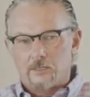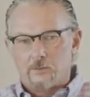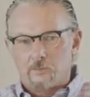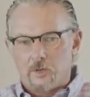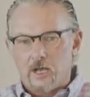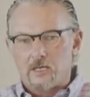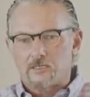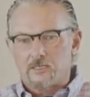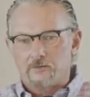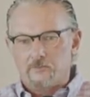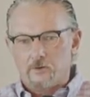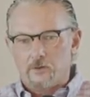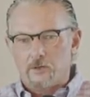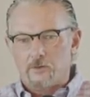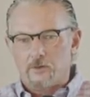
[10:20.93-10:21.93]
positive
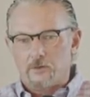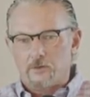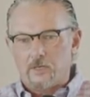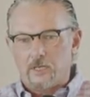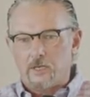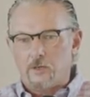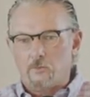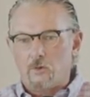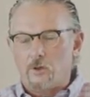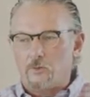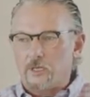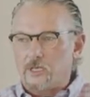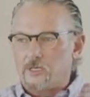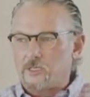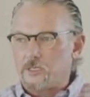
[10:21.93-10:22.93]
growth and what we
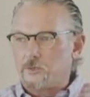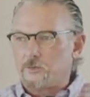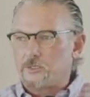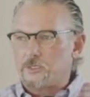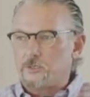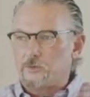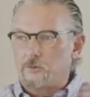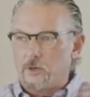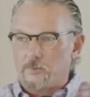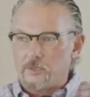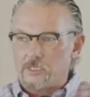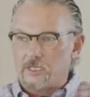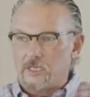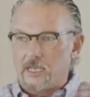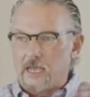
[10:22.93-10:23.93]
can do to
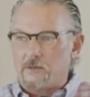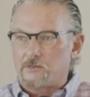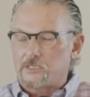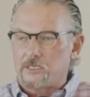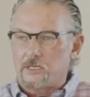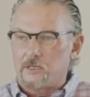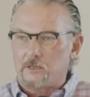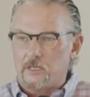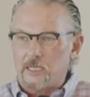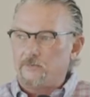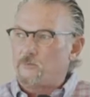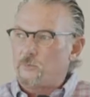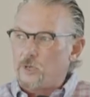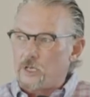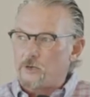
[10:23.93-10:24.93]
represent Galveston
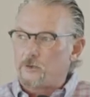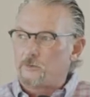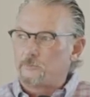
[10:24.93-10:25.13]
even better.